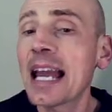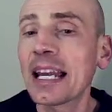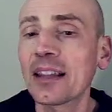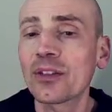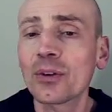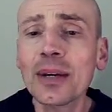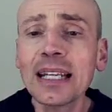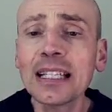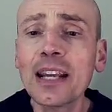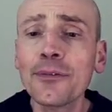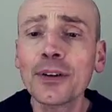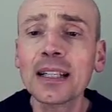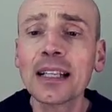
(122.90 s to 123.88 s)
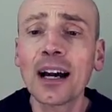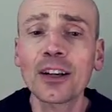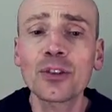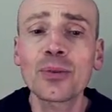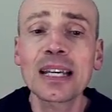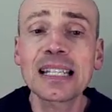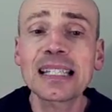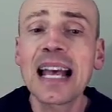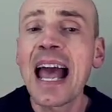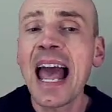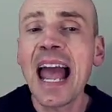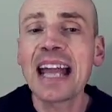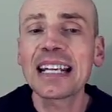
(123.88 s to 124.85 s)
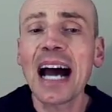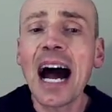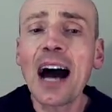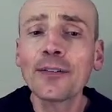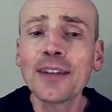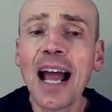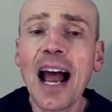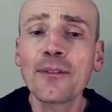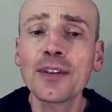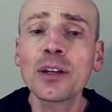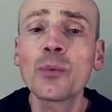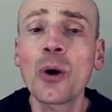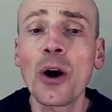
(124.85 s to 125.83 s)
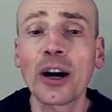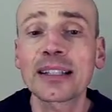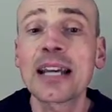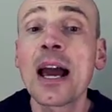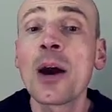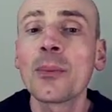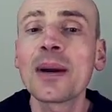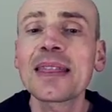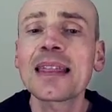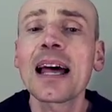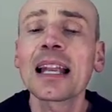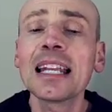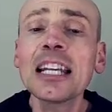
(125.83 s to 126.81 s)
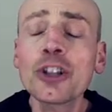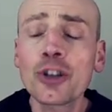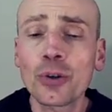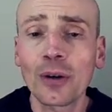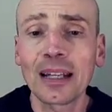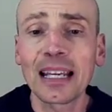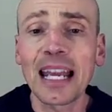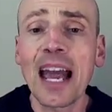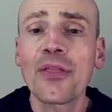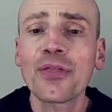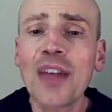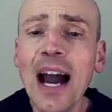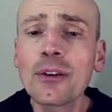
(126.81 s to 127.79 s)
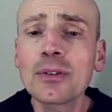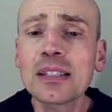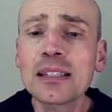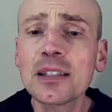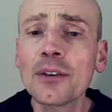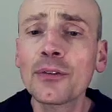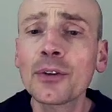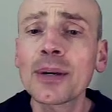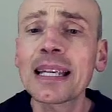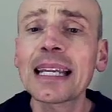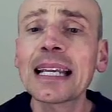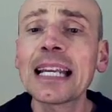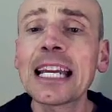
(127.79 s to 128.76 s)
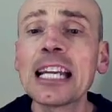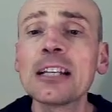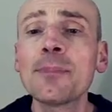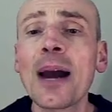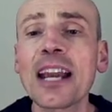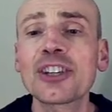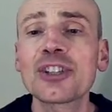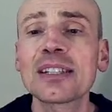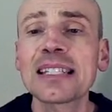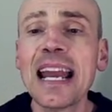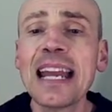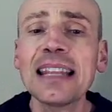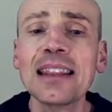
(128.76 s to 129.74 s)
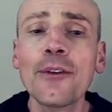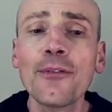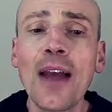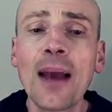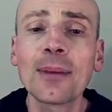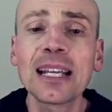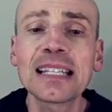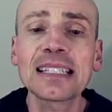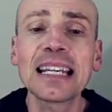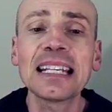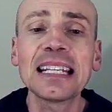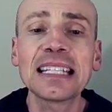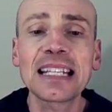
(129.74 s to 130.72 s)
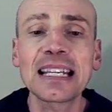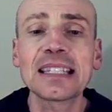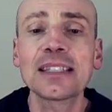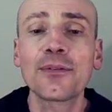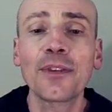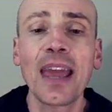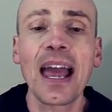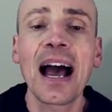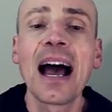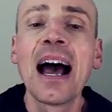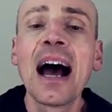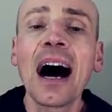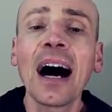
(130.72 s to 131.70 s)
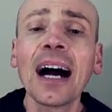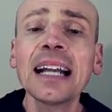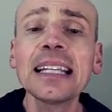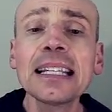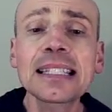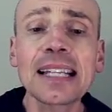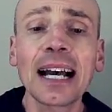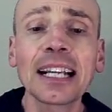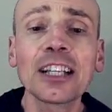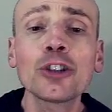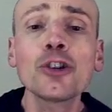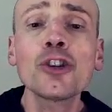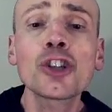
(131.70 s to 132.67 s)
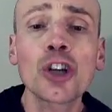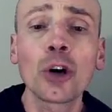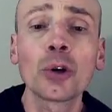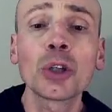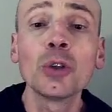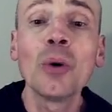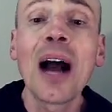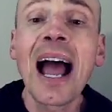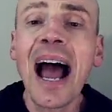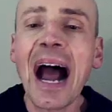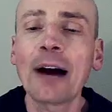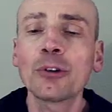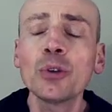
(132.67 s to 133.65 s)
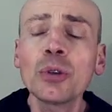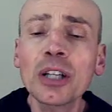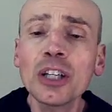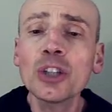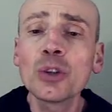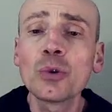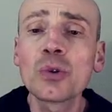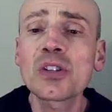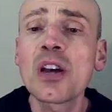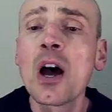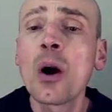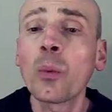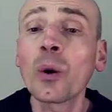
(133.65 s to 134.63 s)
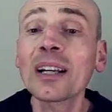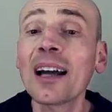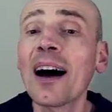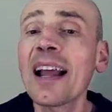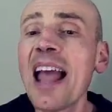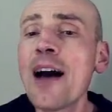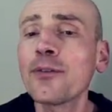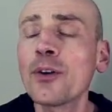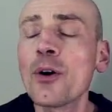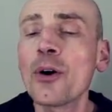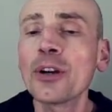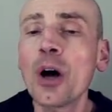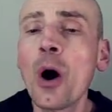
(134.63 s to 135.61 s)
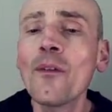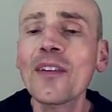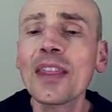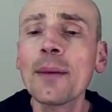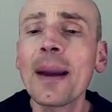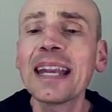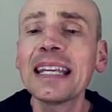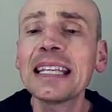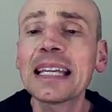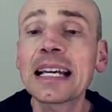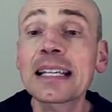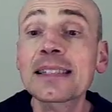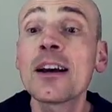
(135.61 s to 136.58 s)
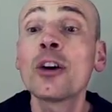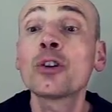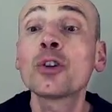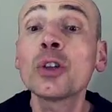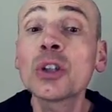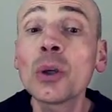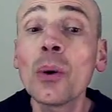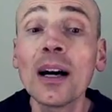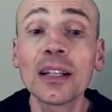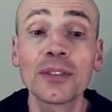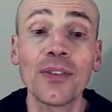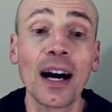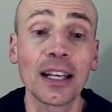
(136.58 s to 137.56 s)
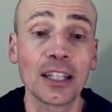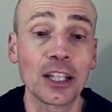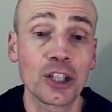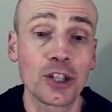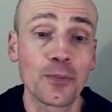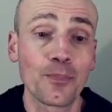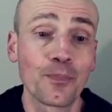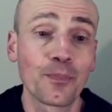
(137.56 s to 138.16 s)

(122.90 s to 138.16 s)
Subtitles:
in 3 different countries, and after having worked with literally thousands of critically ill patients and their families in intensive care, I decided to show you how you can use what I have learned over the many years to your advantage.